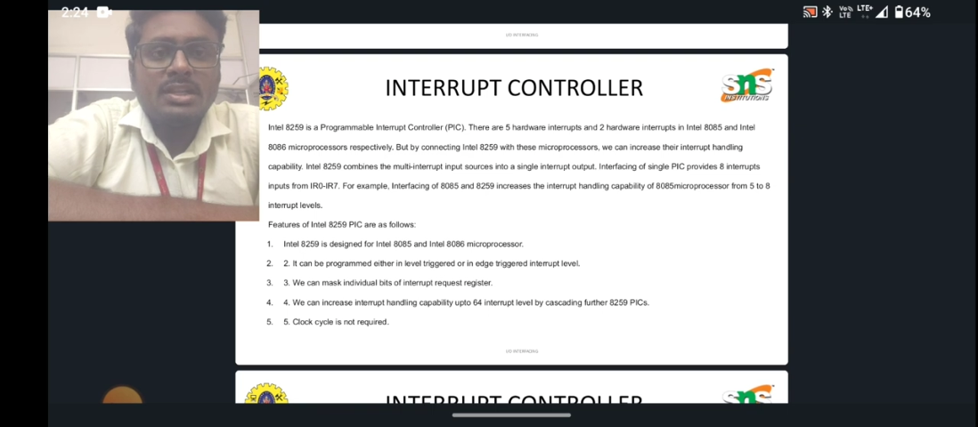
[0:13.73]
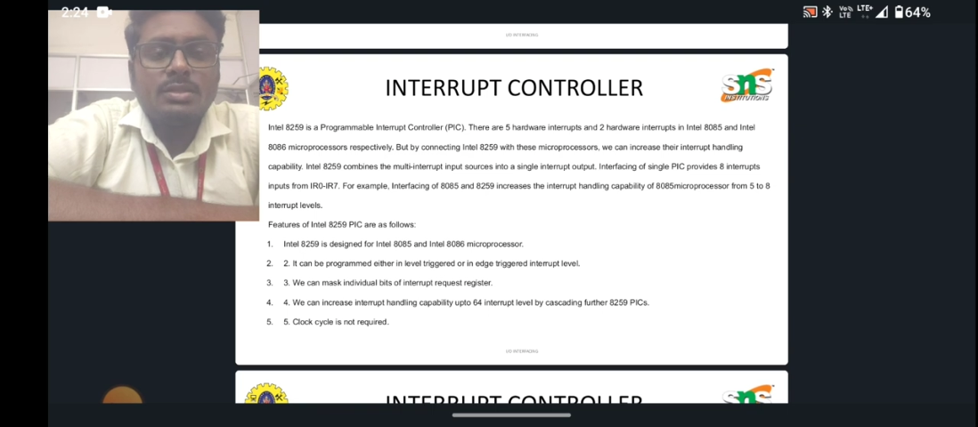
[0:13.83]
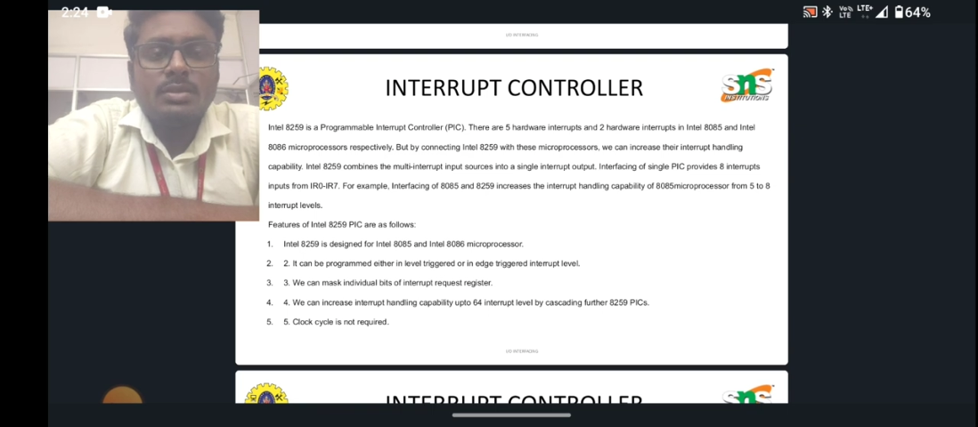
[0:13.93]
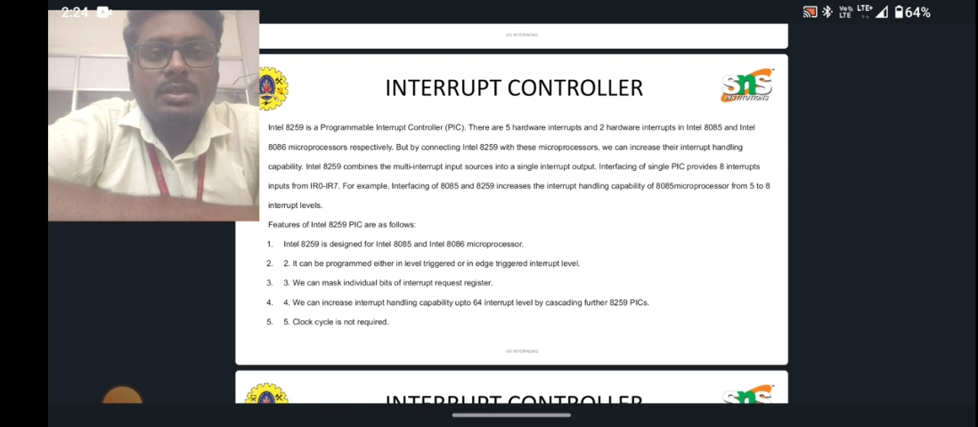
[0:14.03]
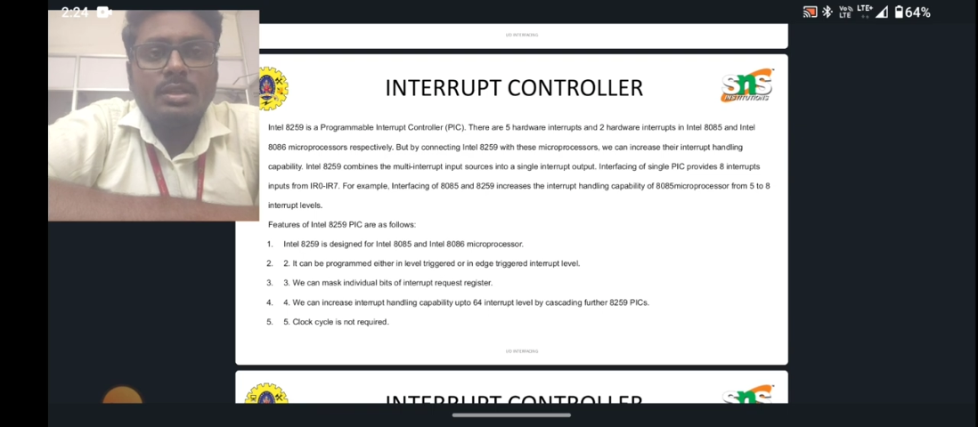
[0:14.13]
we
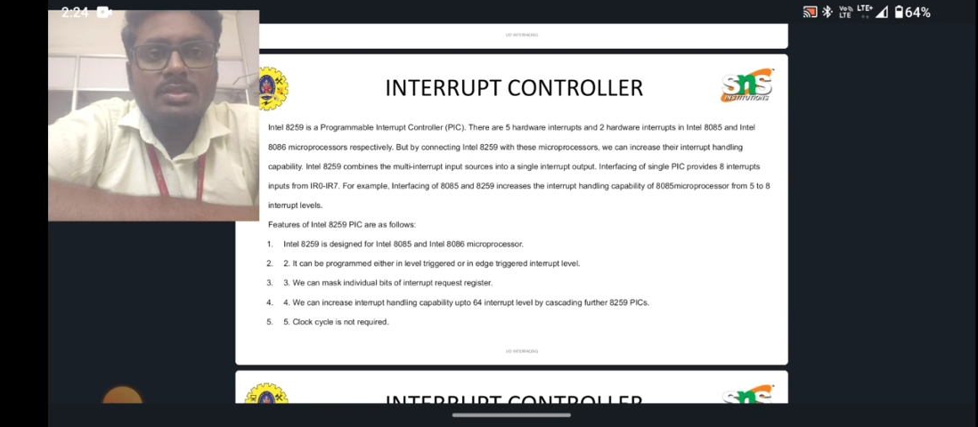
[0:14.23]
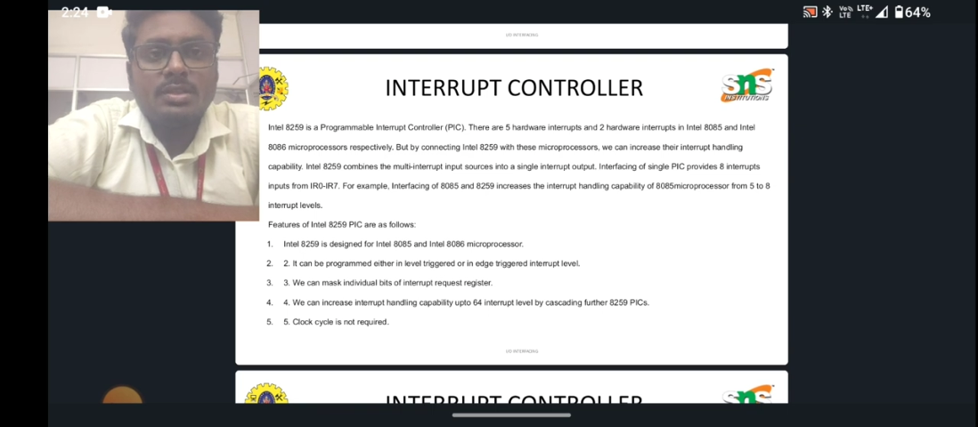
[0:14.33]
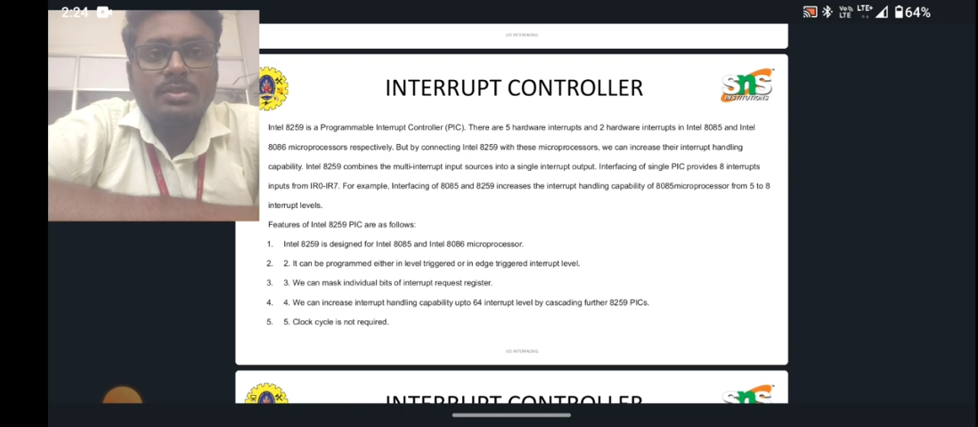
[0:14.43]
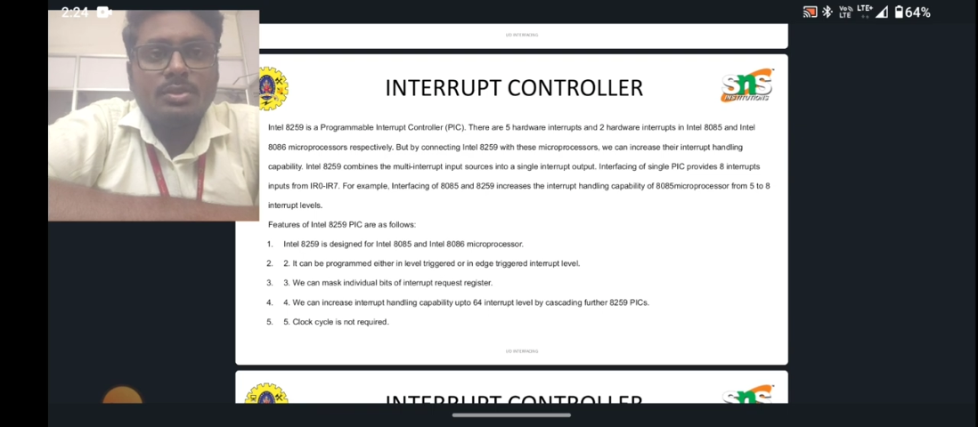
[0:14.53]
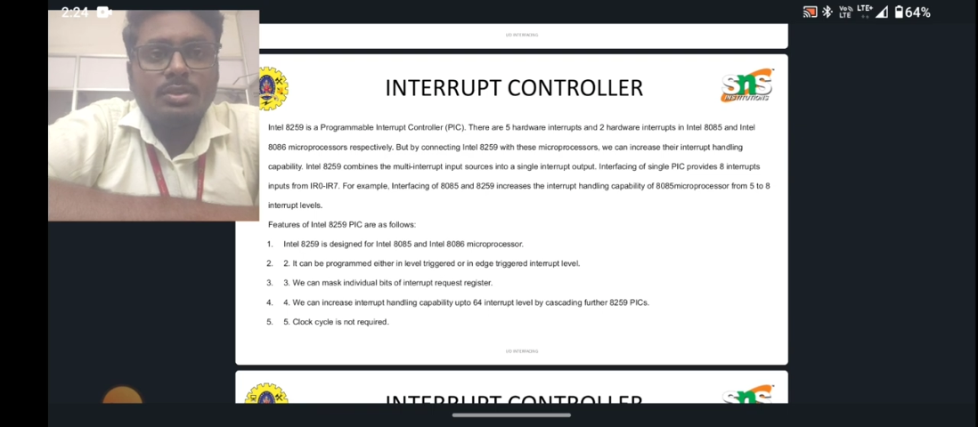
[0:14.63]
can discuss on
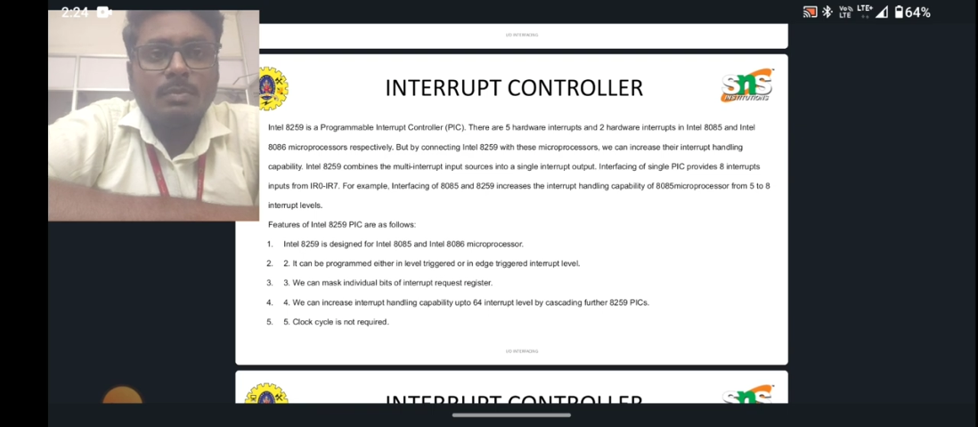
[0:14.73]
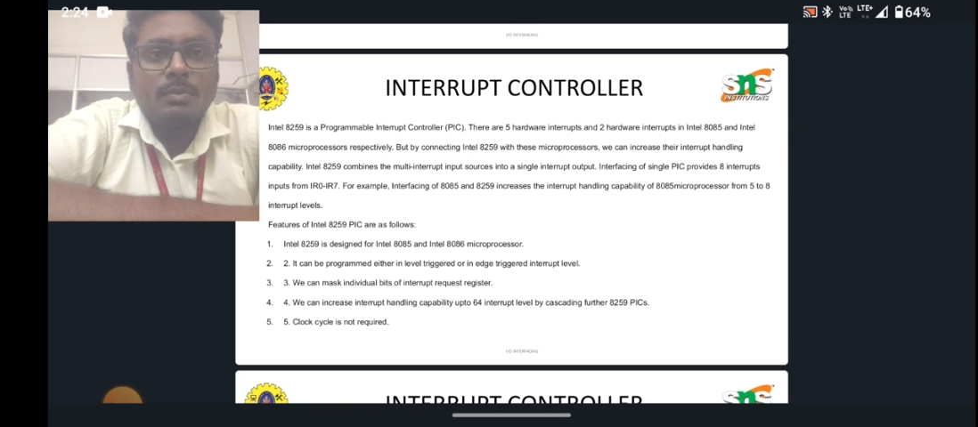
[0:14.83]
the topic of